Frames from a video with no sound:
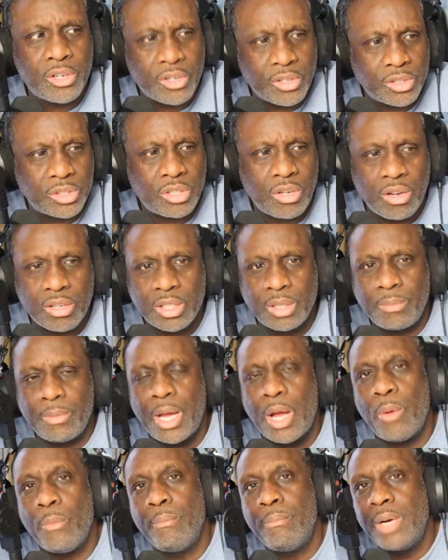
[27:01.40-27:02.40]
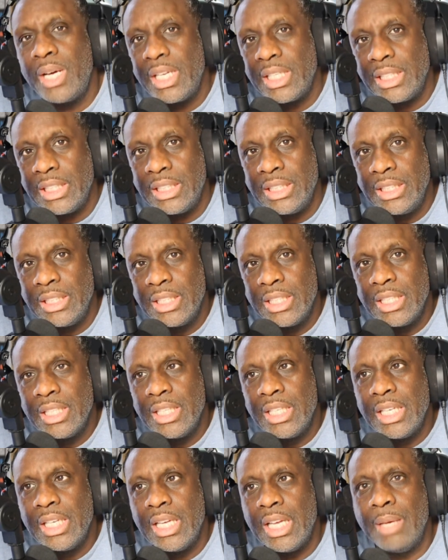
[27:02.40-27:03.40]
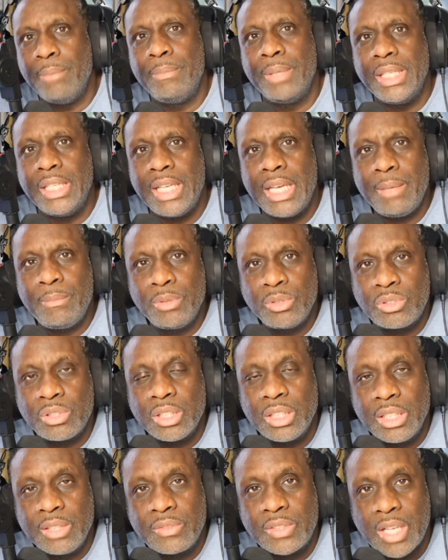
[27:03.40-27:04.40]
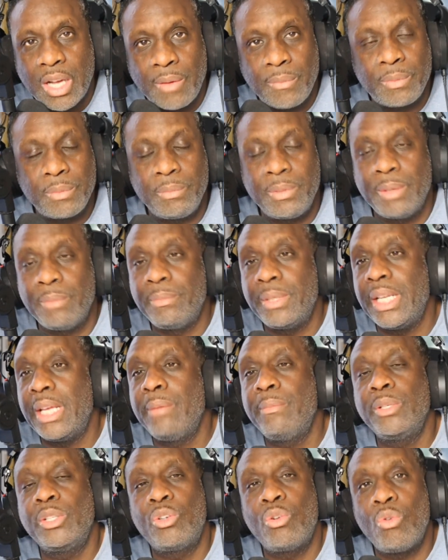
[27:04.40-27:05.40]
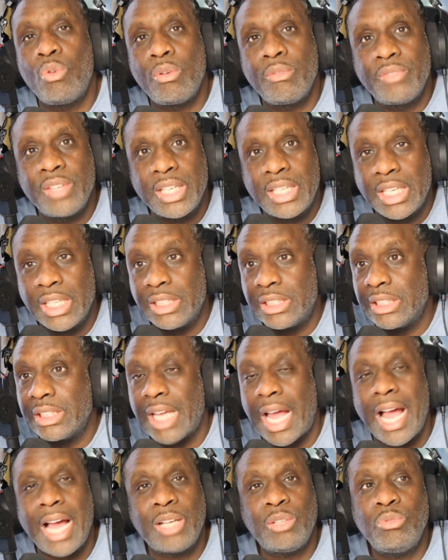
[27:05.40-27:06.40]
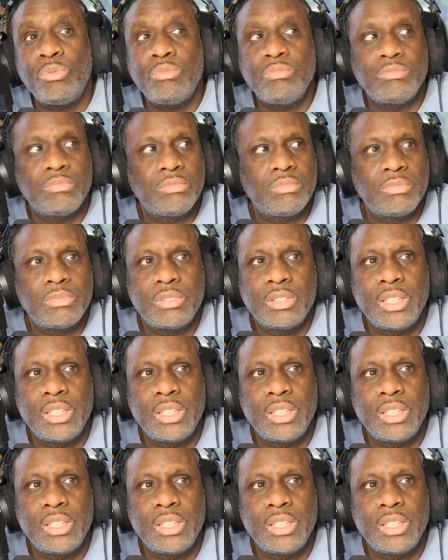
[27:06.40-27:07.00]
with her talking about money and being able to live comfortably and being able to go on vacations? I don't